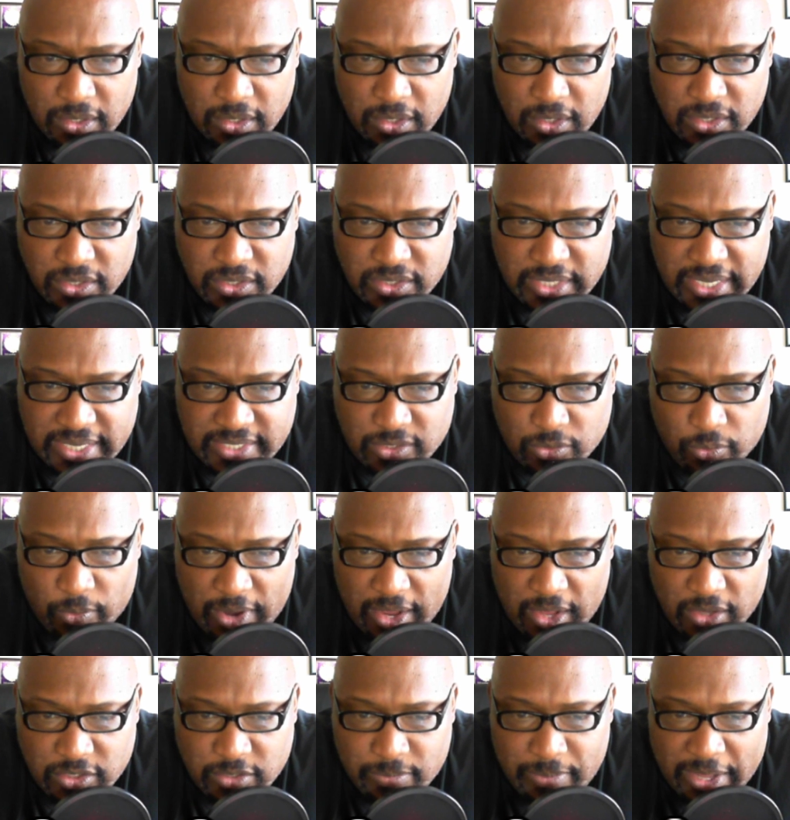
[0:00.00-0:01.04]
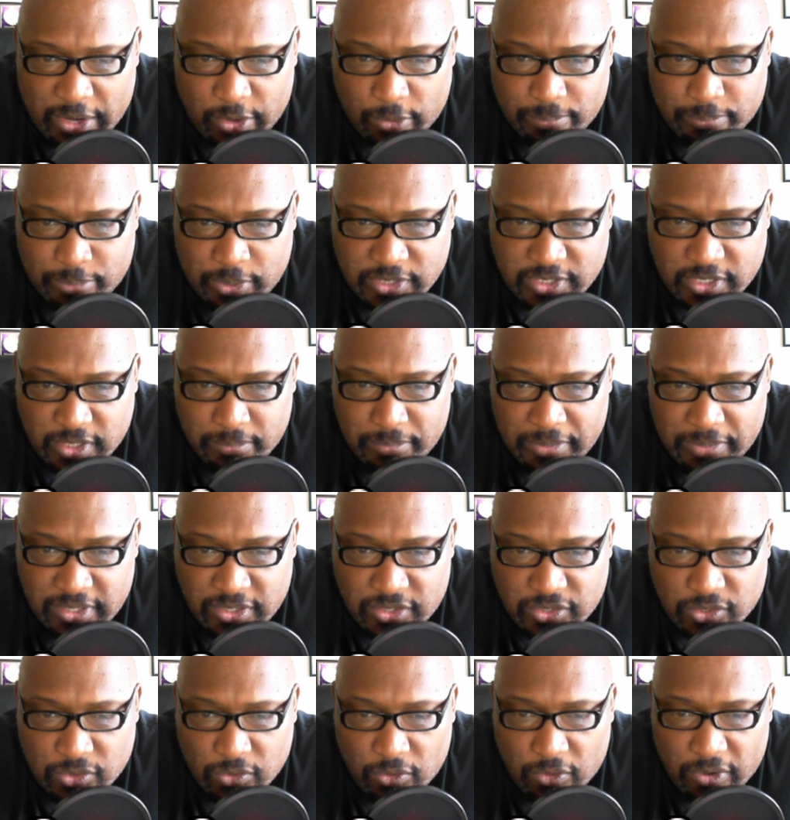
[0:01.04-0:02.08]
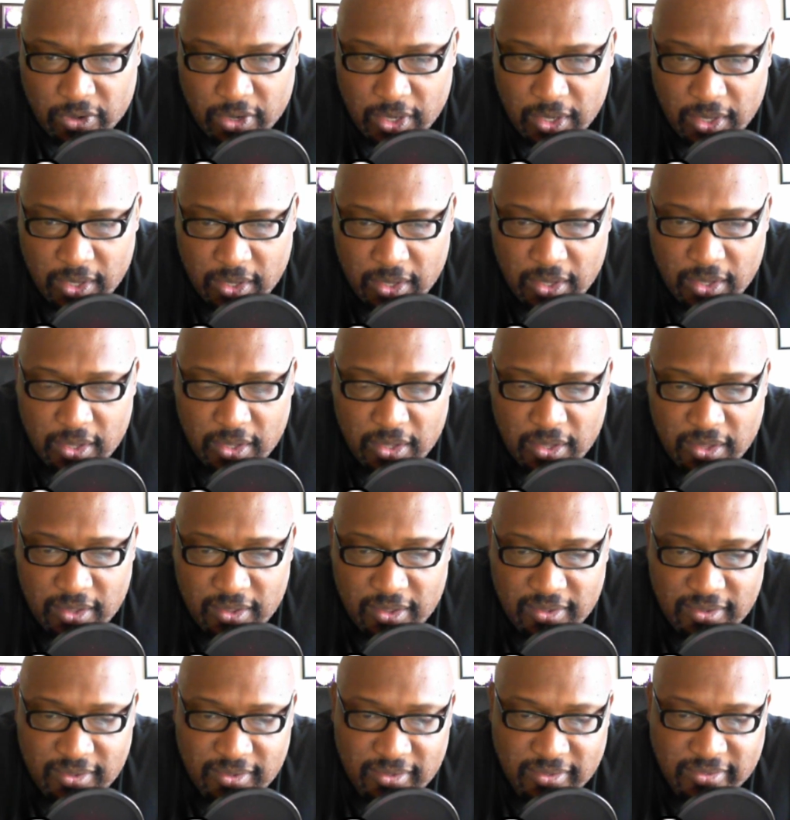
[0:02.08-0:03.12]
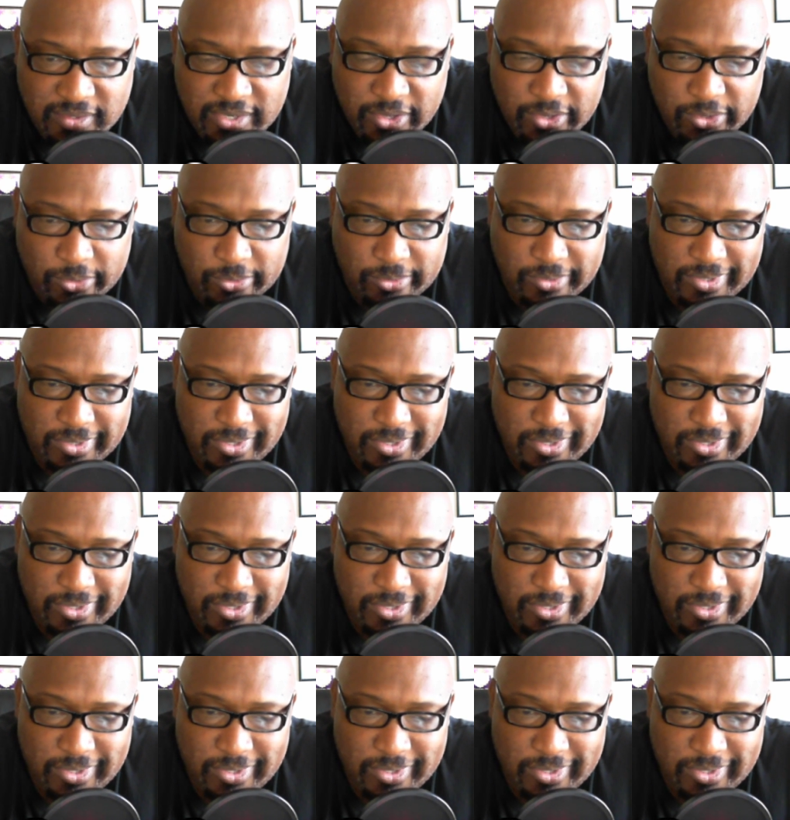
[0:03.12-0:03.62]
sex rounds about her pussy being sore? Dude.